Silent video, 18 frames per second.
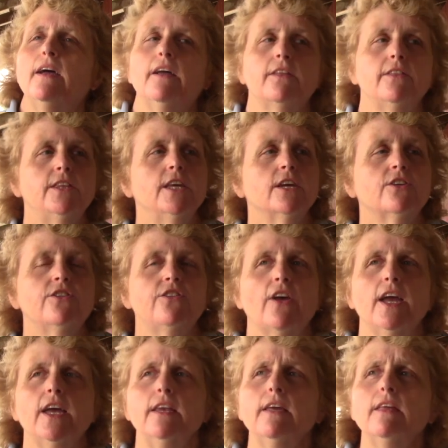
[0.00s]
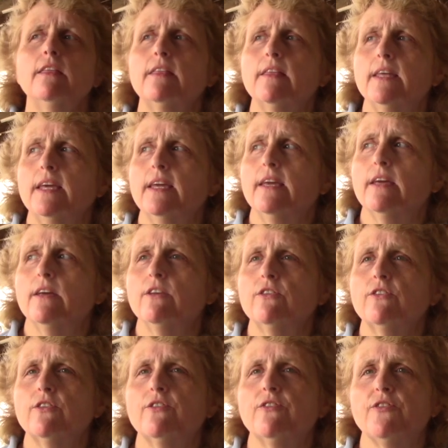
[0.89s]
The exciting thing
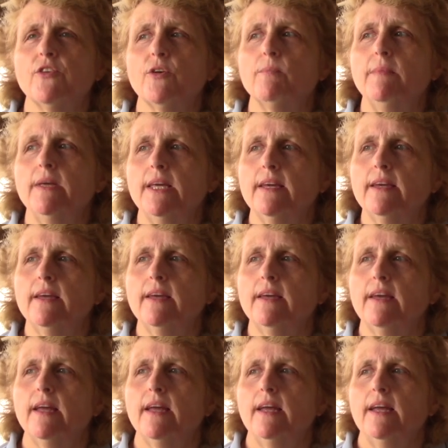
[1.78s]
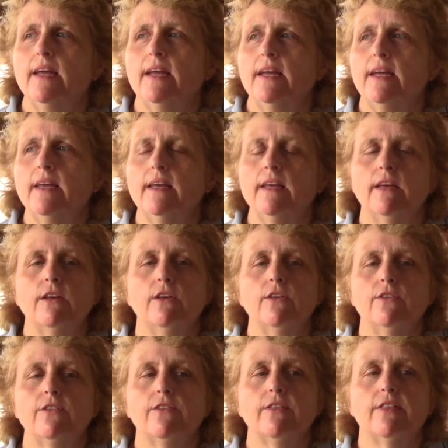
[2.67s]
is, for me,
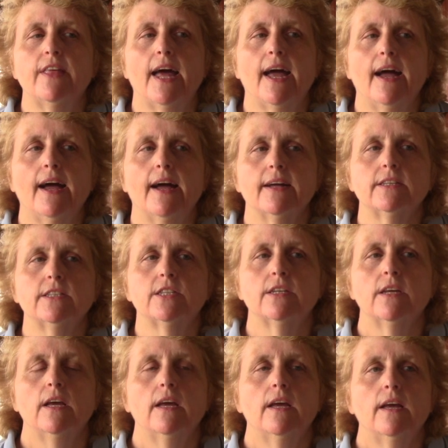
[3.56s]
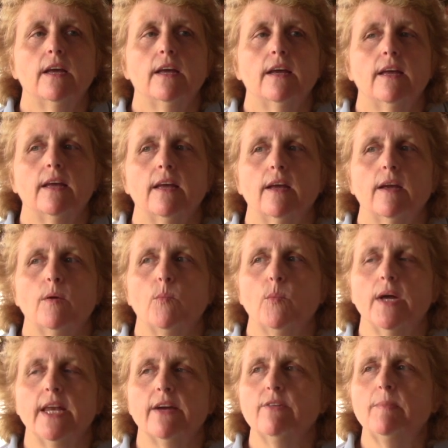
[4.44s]
is that
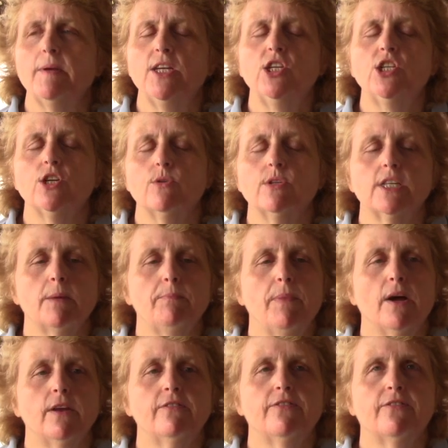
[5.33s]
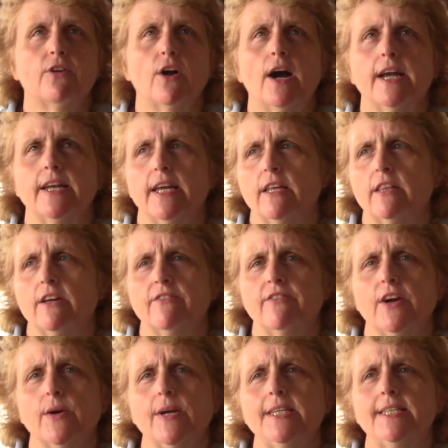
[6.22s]
when everybody shows up on Friday, they're
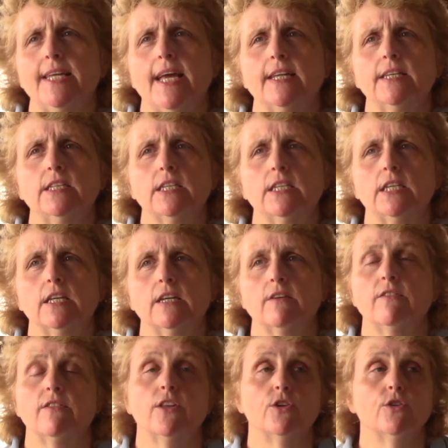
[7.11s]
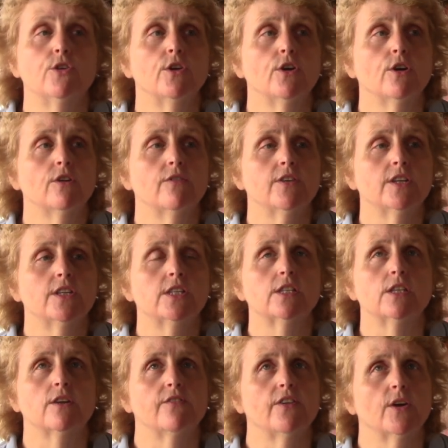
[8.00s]
very tentative, they're nervous,
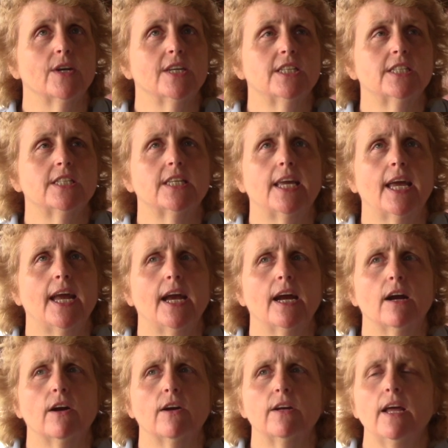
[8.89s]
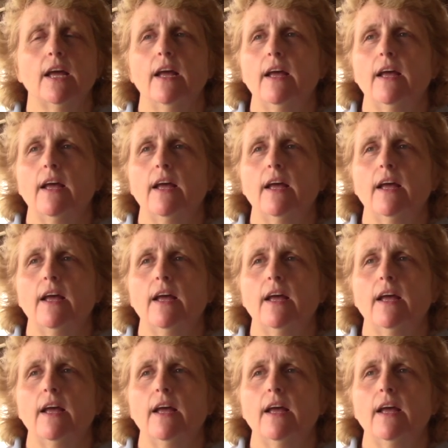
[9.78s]
they're very scared.